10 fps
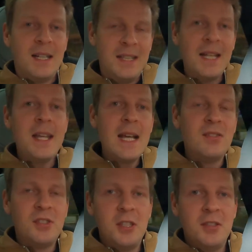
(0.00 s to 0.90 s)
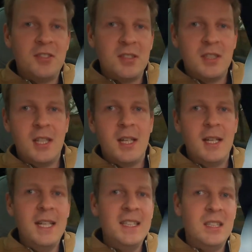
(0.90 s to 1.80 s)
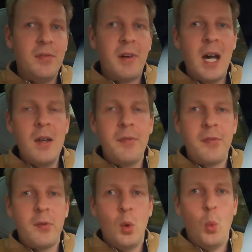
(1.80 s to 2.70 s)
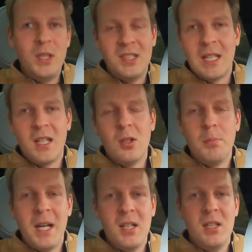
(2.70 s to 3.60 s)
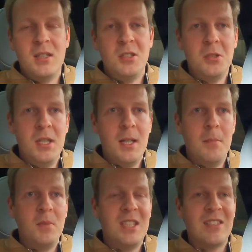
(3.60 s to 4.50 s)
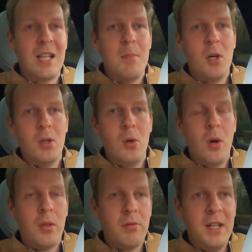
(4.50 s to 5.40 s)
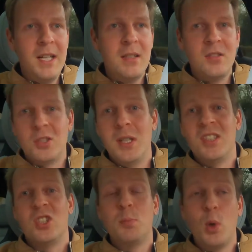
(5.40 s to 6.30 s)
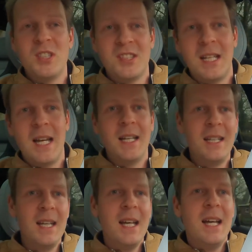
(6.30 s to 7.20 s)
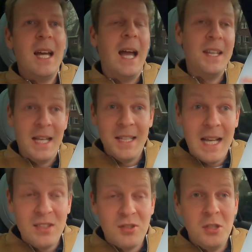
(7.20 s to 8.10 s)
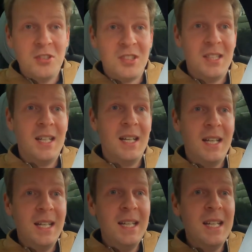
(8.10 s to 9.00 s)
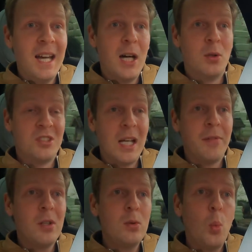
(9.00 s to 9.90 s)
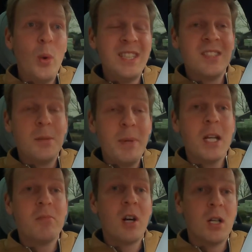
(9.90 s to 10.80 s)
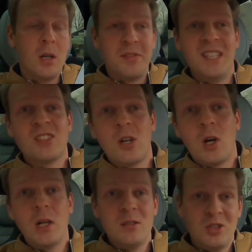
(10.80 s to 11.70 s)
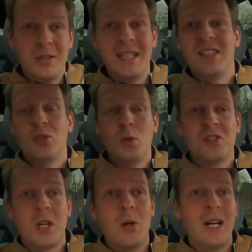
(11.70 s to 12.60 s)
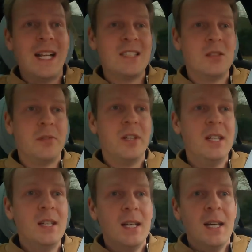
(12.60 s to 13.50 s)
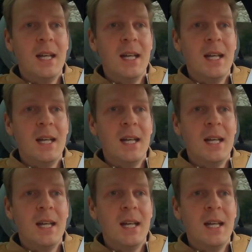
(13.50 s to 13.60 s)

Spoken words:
Then they introduced the ET5, which is like a competitor to the Tesla Model 3, so it's a sports sedan. And then they introduced the EL7, which is the bigger brother of this car, so that is also an SUV.